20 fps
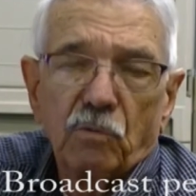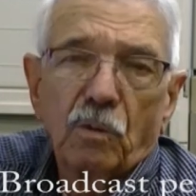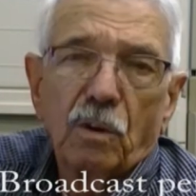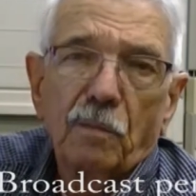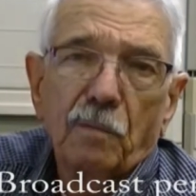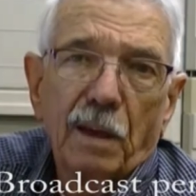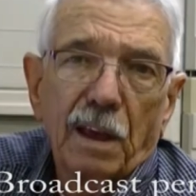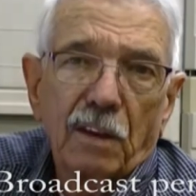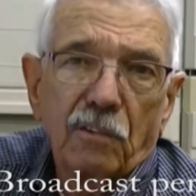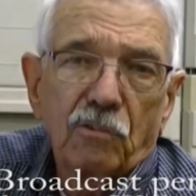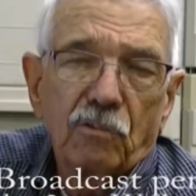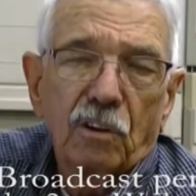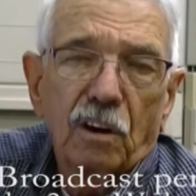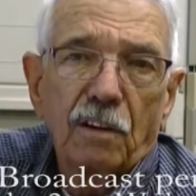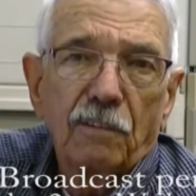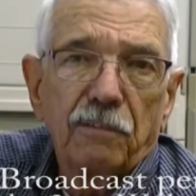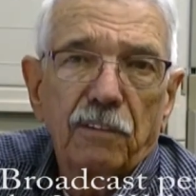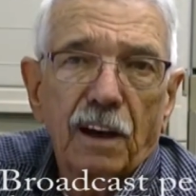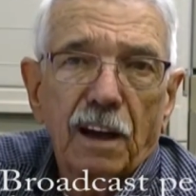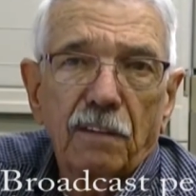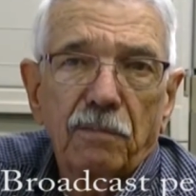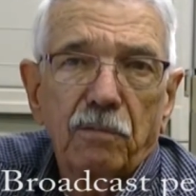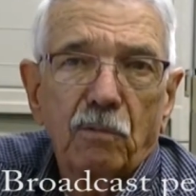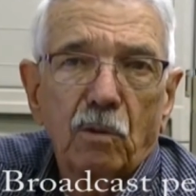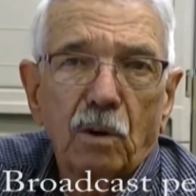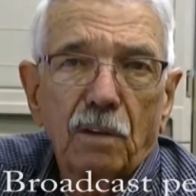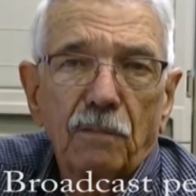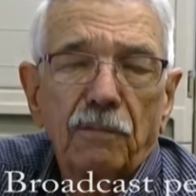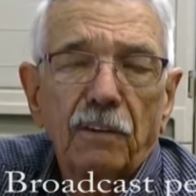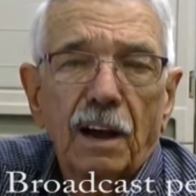We may start
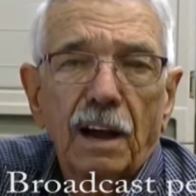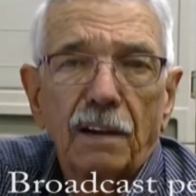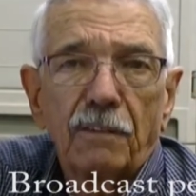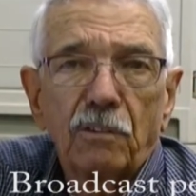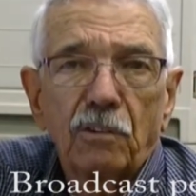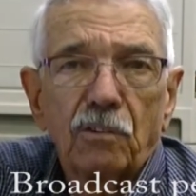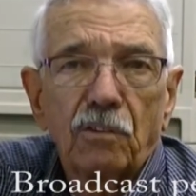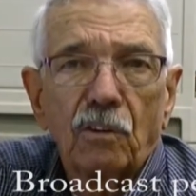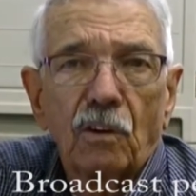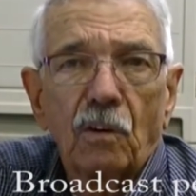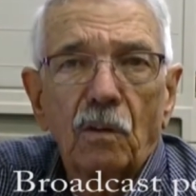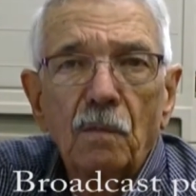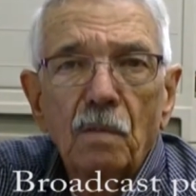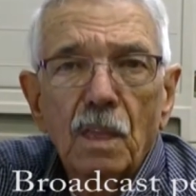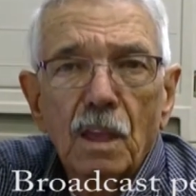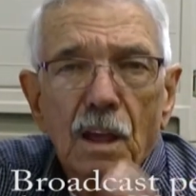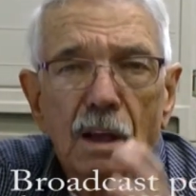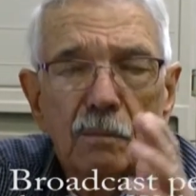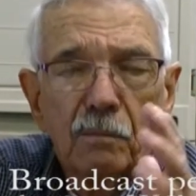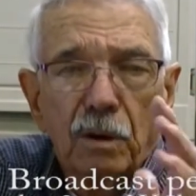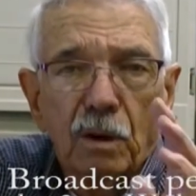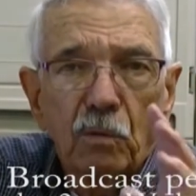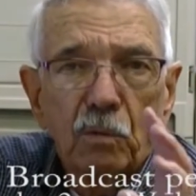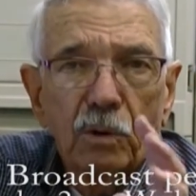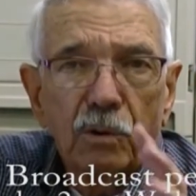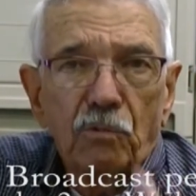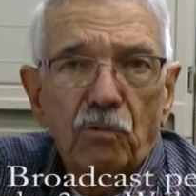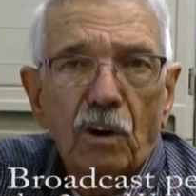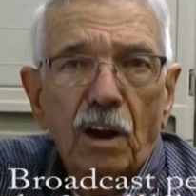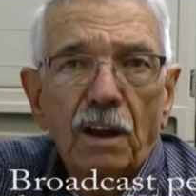5:45 or so. But
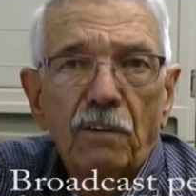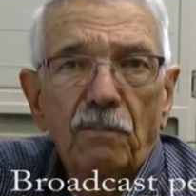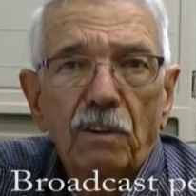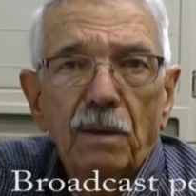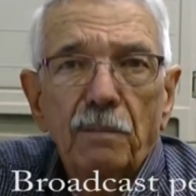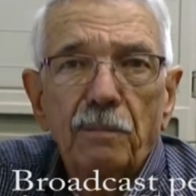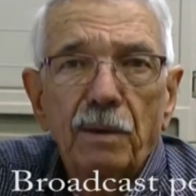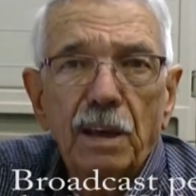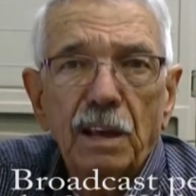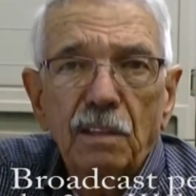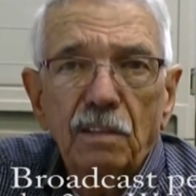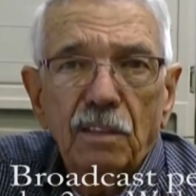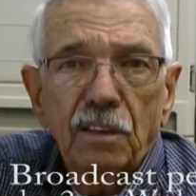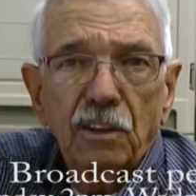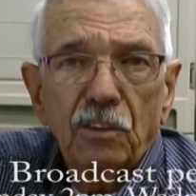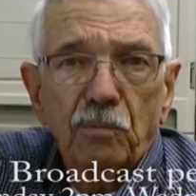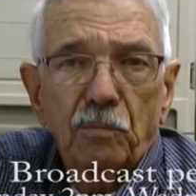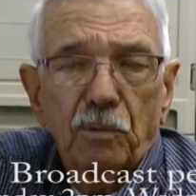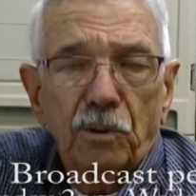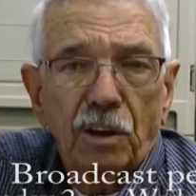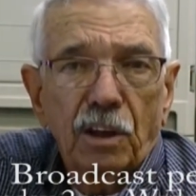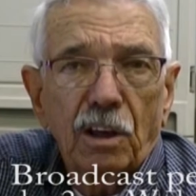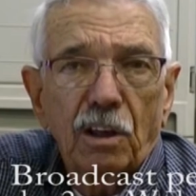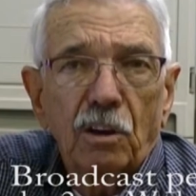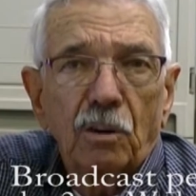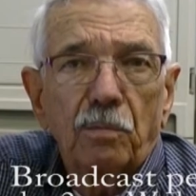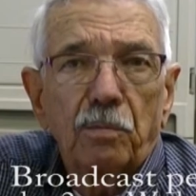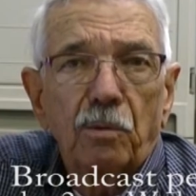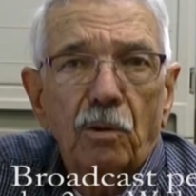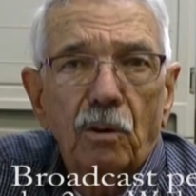we try and repeat these
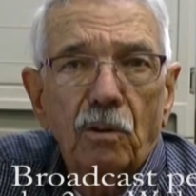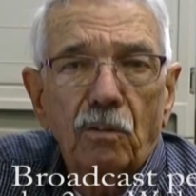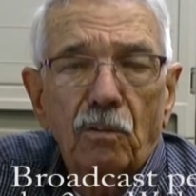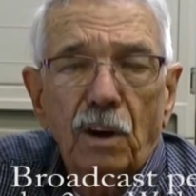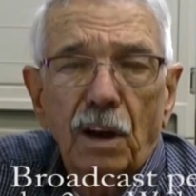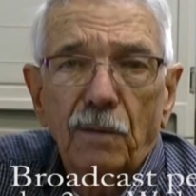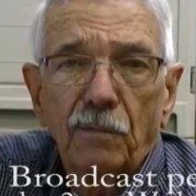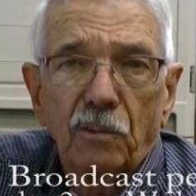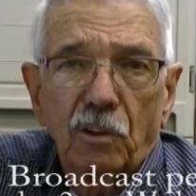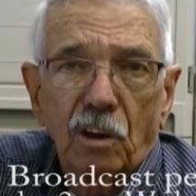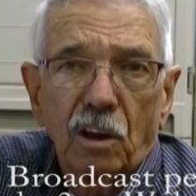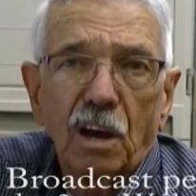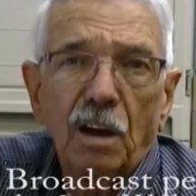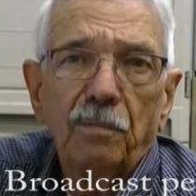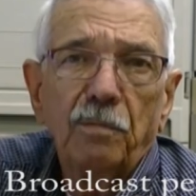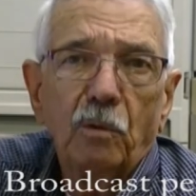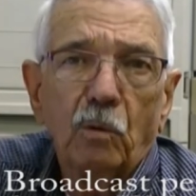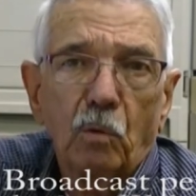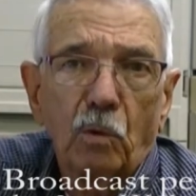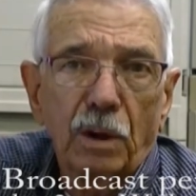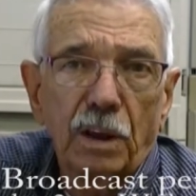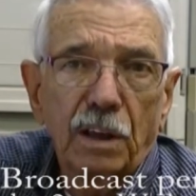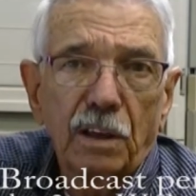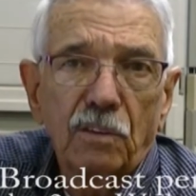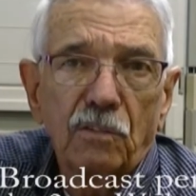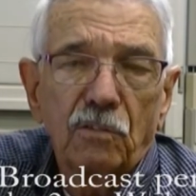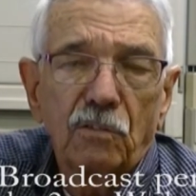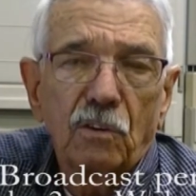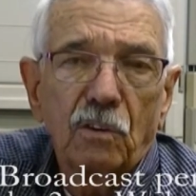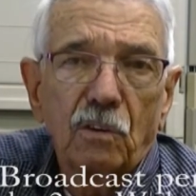particular programs a couple
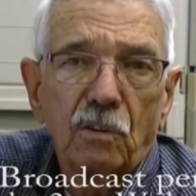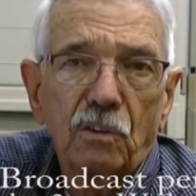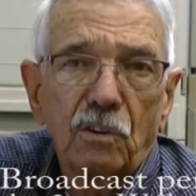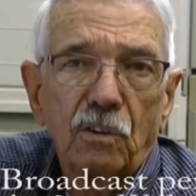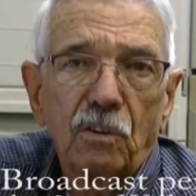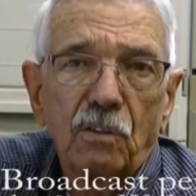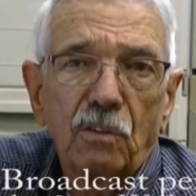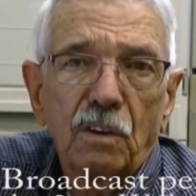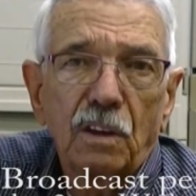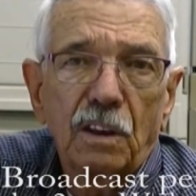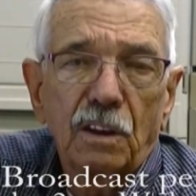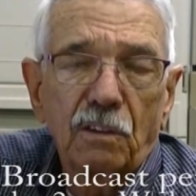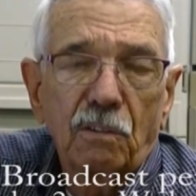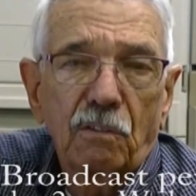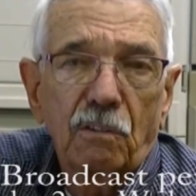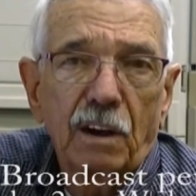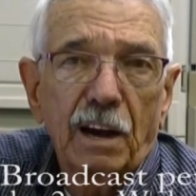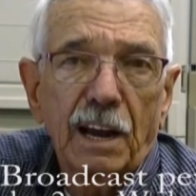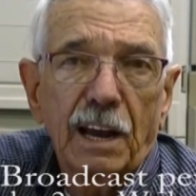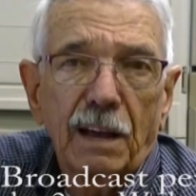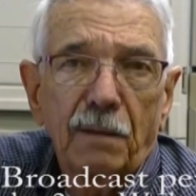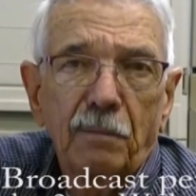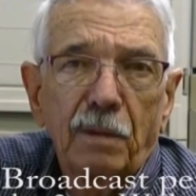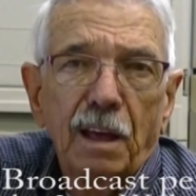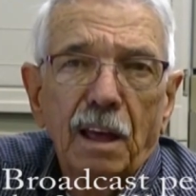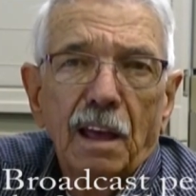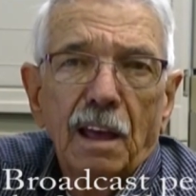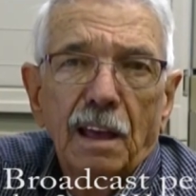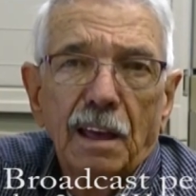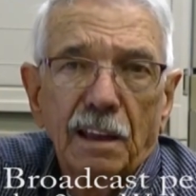weeks so you can grab
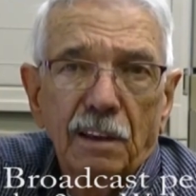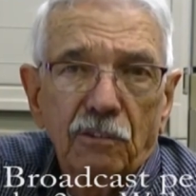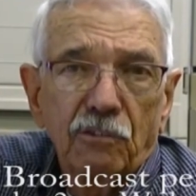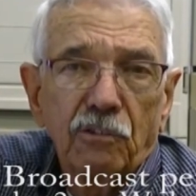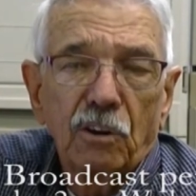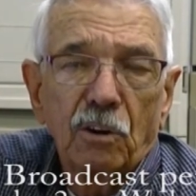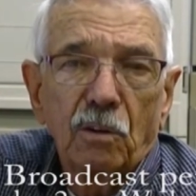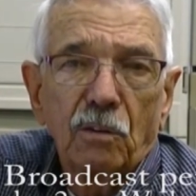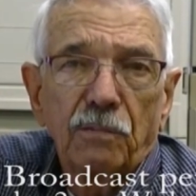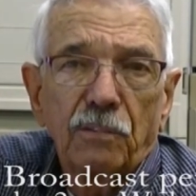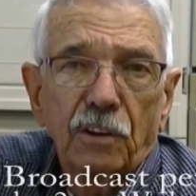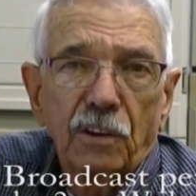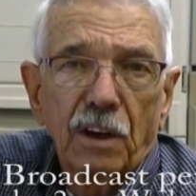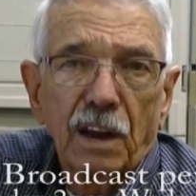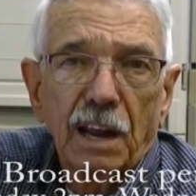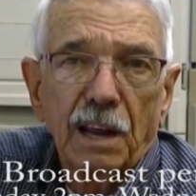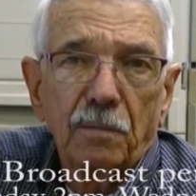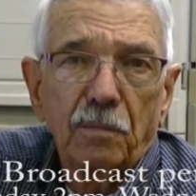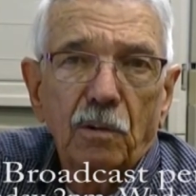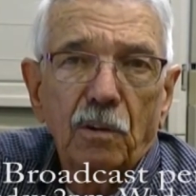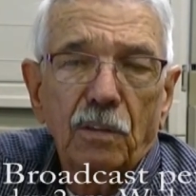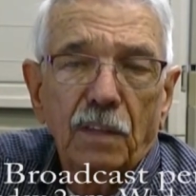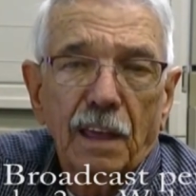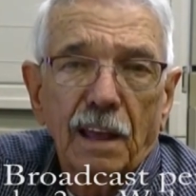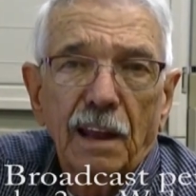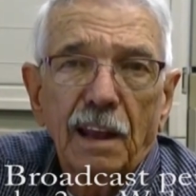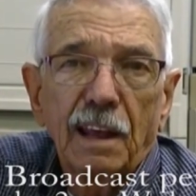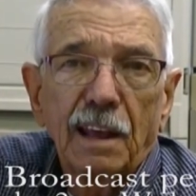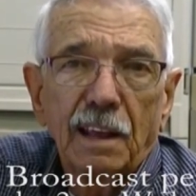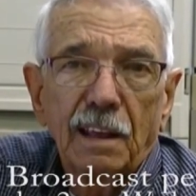and share with your neighbor
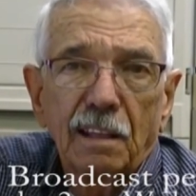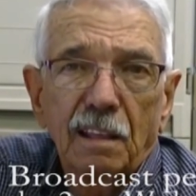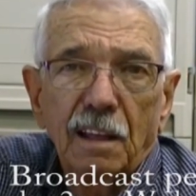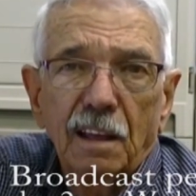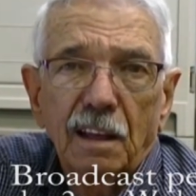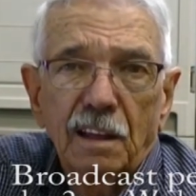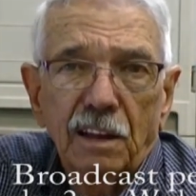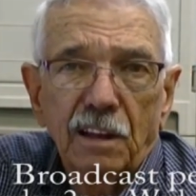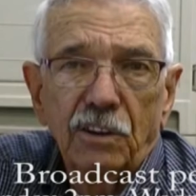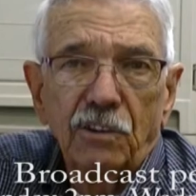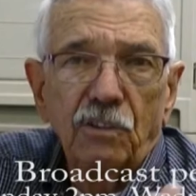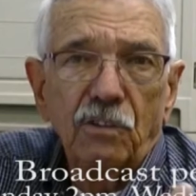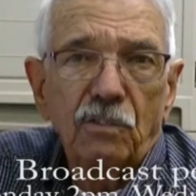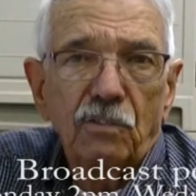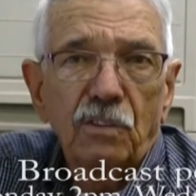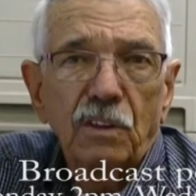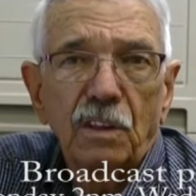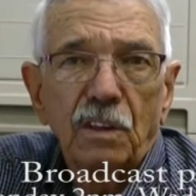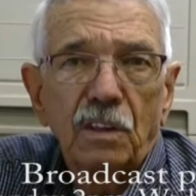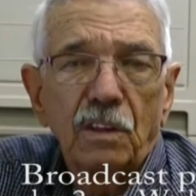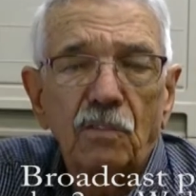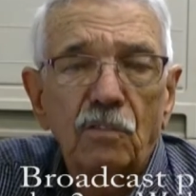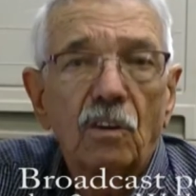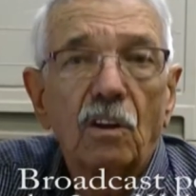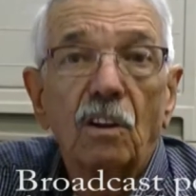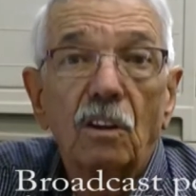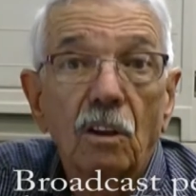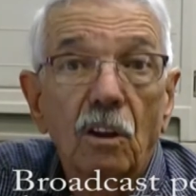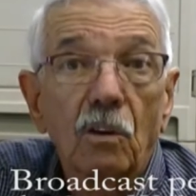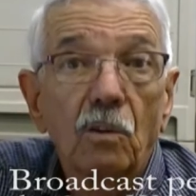that, hey, did you see this
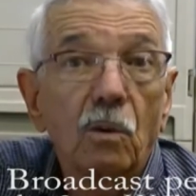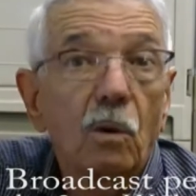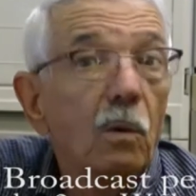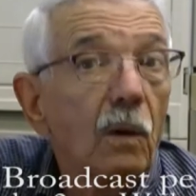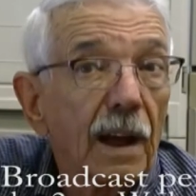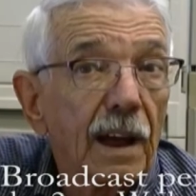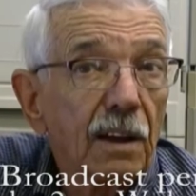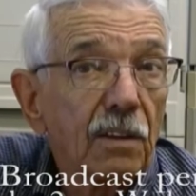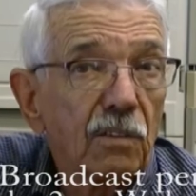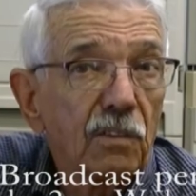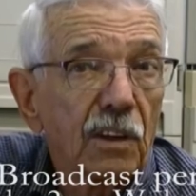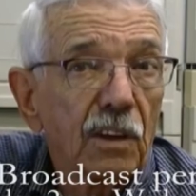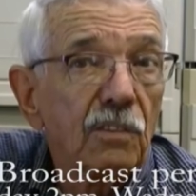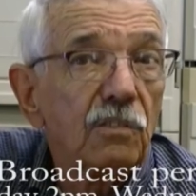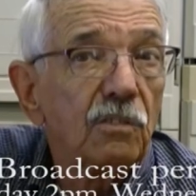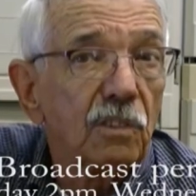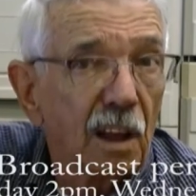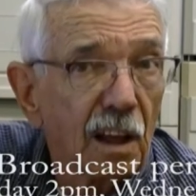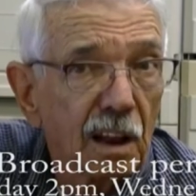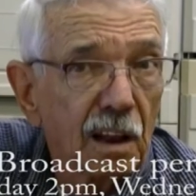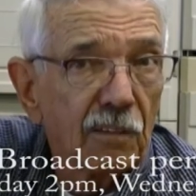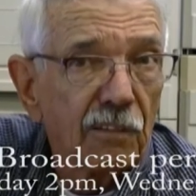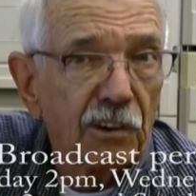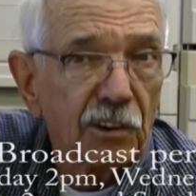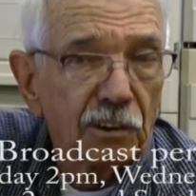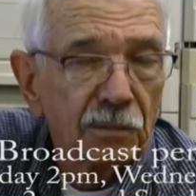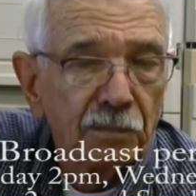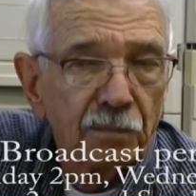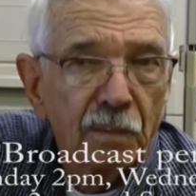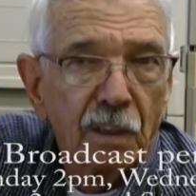on local access
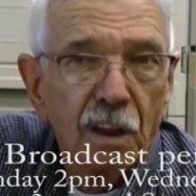television?